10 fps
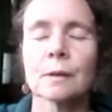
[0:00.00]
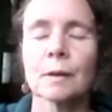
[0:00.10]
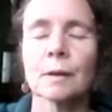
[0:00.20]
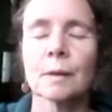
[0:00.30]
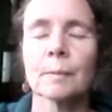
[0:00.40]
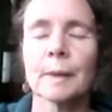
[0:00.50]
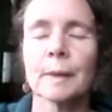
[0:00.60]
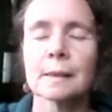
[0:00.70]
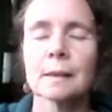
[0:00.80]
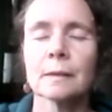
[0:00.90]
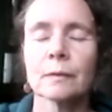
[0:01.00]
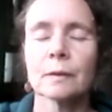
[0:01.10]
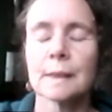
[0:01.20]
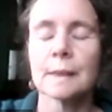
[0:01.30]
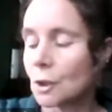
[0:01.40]
our capacity for
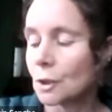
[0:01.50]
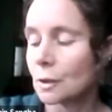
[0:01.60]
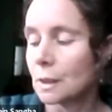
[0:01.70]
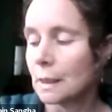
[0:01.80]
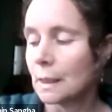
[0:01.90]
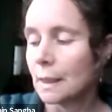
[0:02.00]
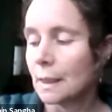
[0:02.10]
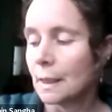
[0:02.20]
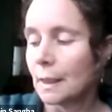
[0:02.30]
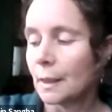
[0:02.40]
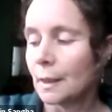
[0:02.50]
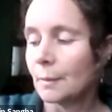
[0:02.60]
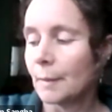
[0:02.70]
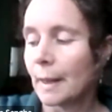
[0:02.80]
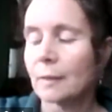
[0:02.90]
intention.
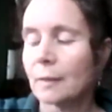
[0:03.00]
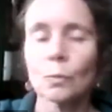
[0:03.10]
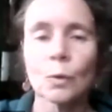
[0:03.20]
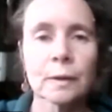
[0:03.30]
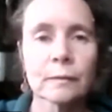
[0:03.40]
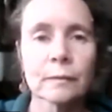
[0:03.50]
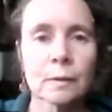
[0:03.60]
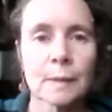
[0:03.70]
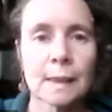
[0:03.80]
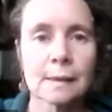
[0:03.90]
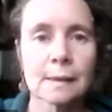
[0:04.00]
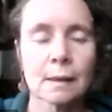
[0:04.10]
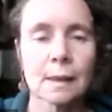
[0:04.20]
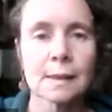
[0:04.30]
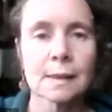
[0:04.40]
And that one of them is
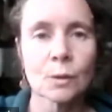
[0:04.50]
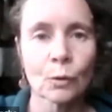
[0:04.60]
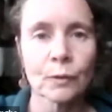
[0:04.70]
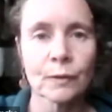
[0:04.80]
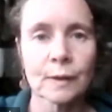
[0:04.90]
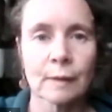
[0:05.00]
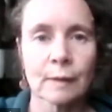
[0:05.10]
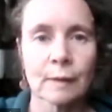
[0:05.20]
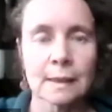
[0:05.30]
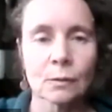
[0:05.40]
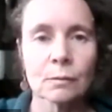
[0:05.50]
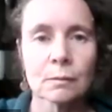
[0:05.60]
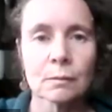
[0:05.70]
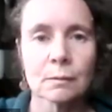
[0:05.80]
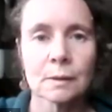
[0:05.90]
that it's not
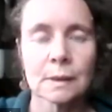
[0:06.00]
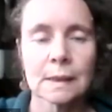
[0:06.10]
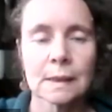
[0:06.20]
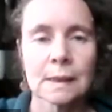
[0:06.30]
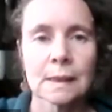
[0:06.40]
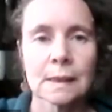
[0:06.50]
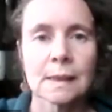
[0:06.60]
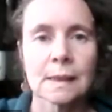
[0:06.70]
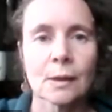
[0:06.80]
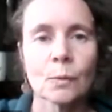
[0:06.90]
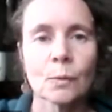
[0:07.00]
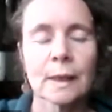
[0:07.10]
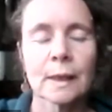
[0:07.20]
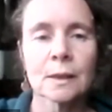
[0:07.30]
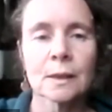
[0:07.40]
theoretical. So when
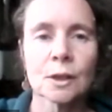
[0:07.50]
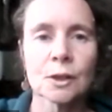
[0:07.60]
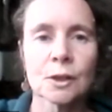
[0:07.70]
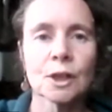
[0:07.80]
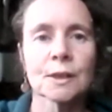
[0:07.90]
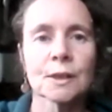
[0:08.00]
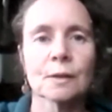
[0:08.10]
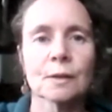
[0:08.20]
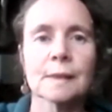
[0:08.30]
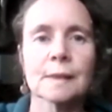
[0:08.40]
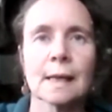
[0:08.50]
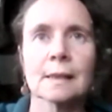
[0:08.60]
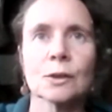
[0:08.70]
Ajahn Chito says,